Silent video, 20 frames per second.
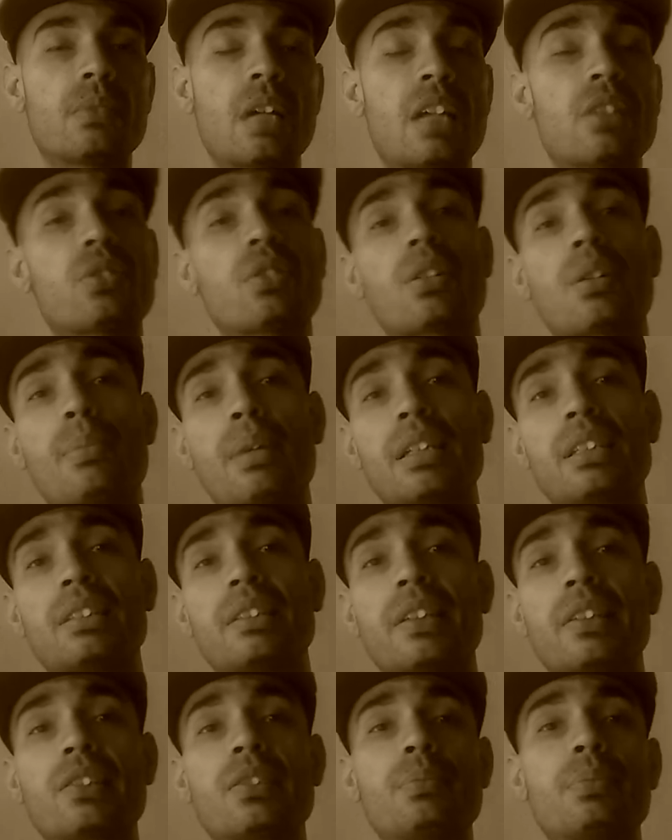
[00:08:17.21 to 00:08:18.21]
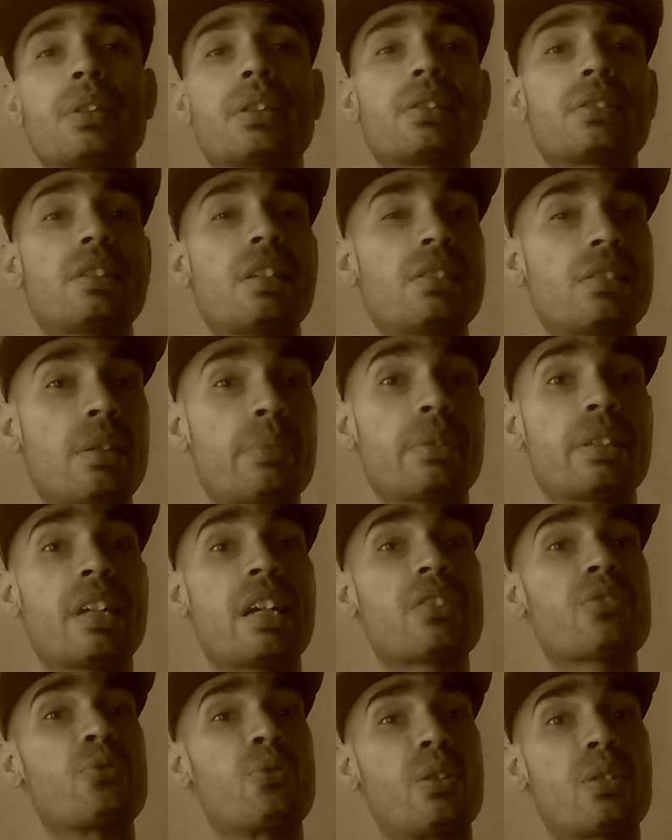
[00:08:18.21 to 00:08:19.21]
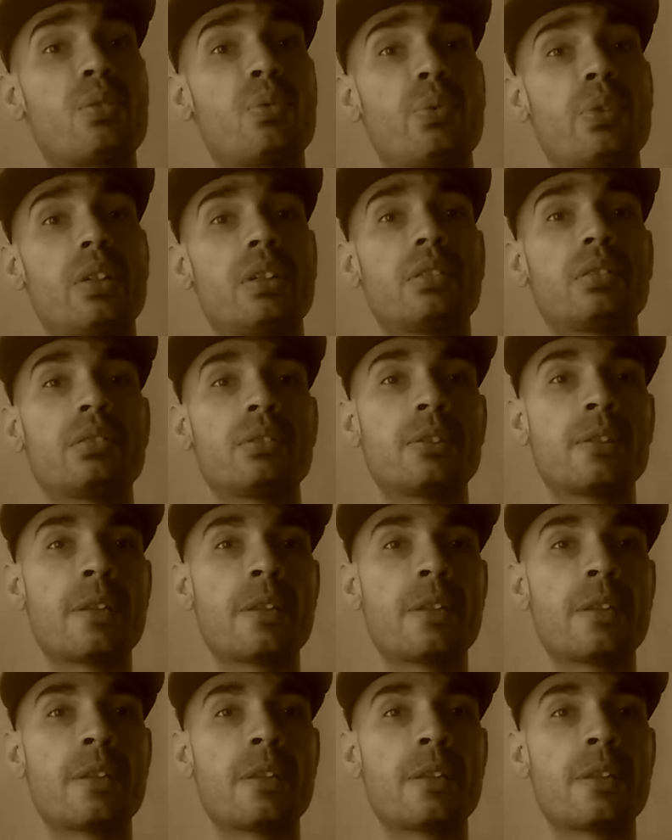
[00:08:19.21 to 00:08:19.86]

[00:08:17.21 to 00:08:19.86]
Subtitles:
I talk about addiction because that's something I struggle with.